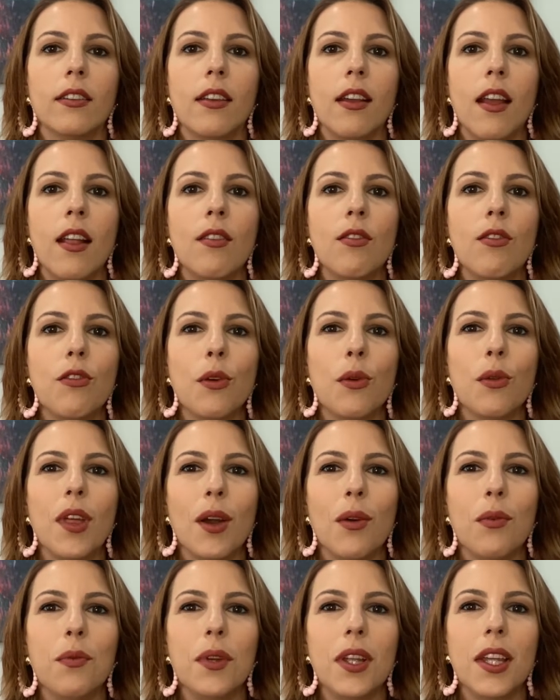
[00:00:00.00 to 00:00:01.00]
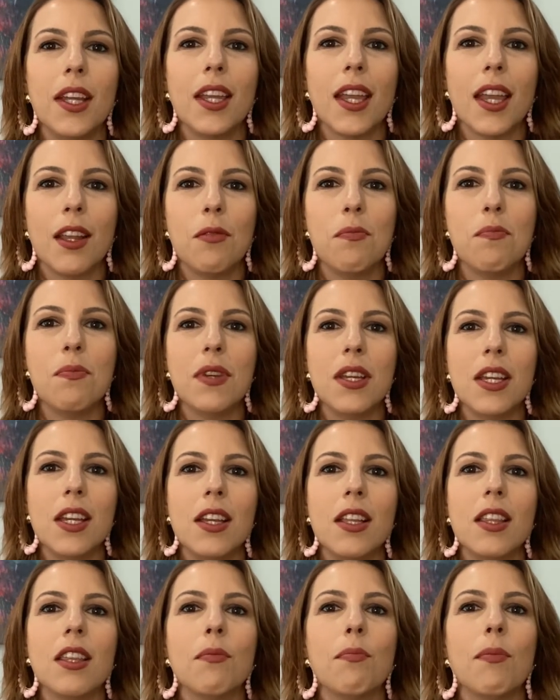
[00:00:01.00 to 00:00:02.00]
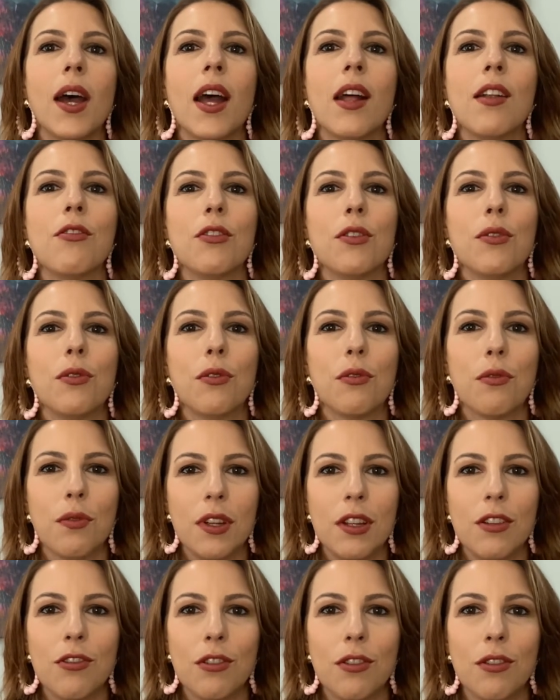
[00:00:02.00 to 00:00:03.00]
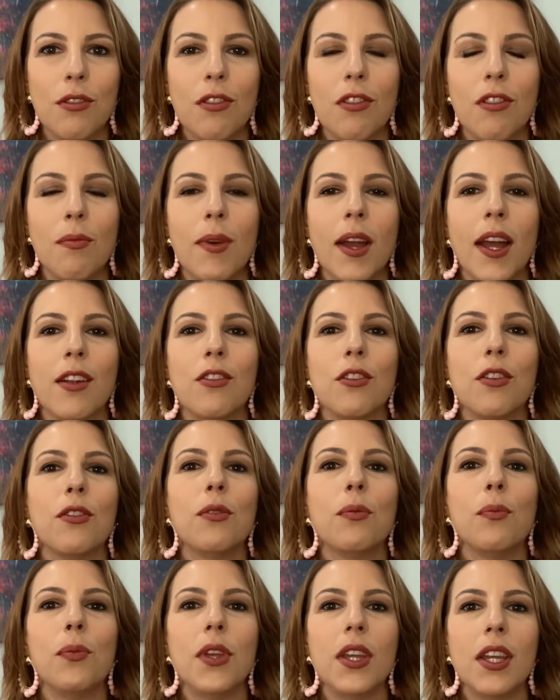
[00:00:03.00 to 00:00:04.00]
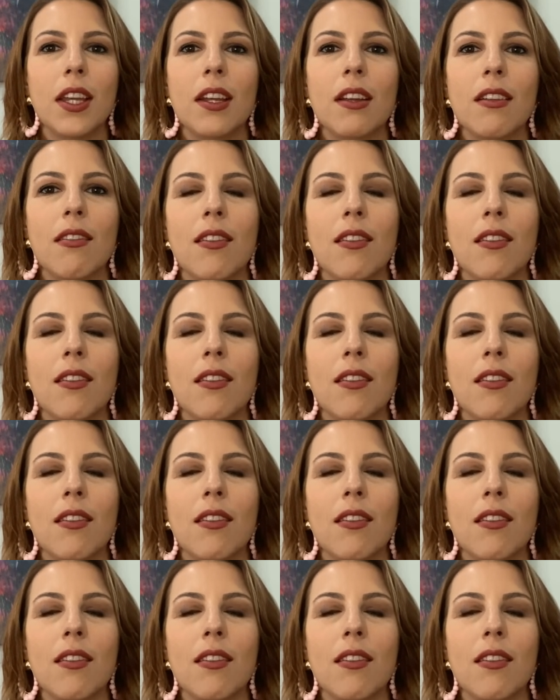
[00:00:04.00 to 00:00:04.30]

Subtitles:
And so that we can be the magical creatures, the magical beings